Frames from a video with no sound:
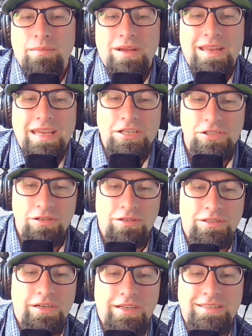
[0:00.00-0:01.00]
but each of
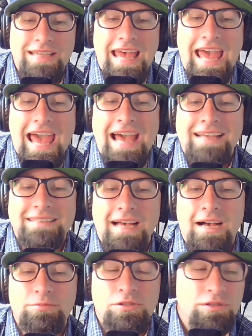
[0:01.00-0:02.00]
those areas has
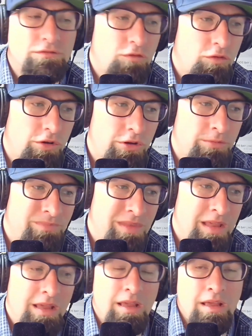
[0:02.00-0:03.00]
options for you.
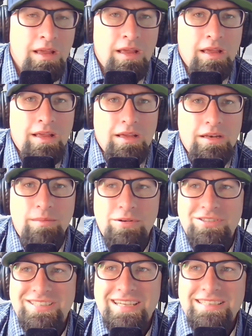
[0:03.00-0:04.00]
Number
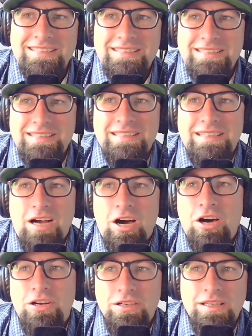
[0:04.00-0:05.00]
6
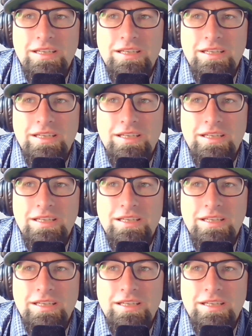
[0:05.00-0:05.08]
on our